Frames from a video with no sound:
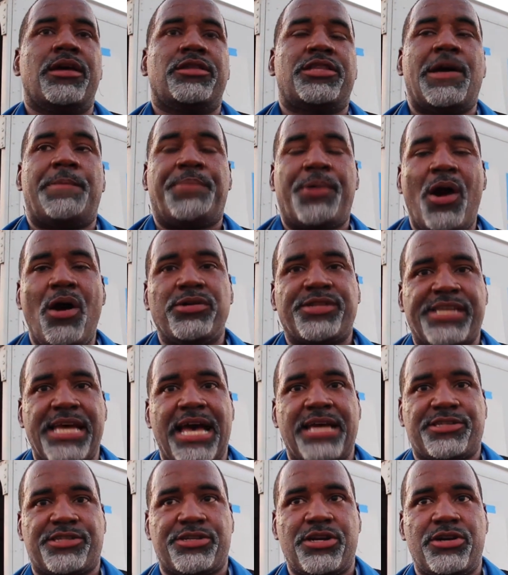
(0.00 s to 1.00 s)
The
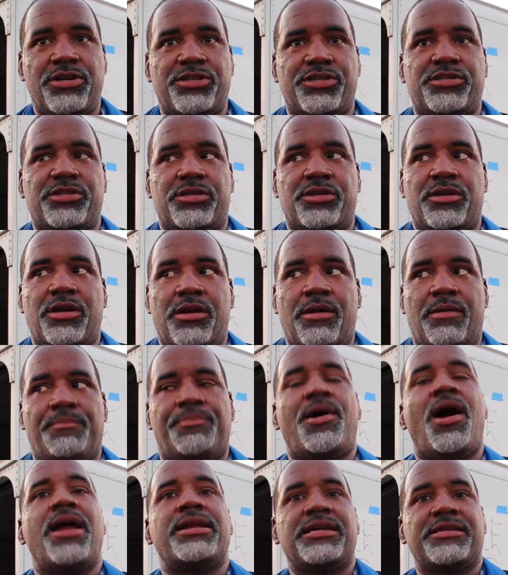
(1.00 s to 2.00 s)
protesters
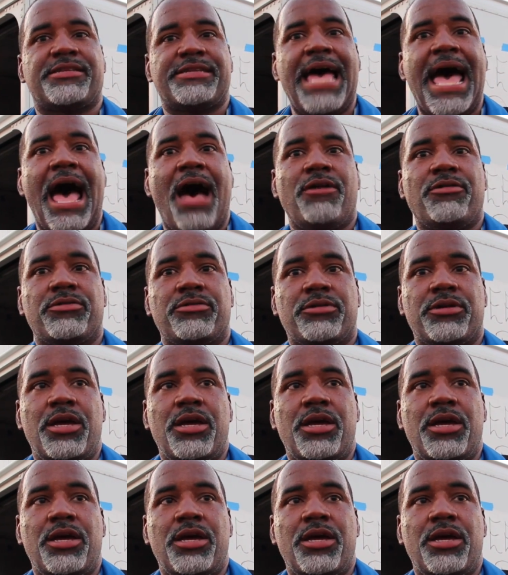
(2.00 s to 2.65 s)
brought us out.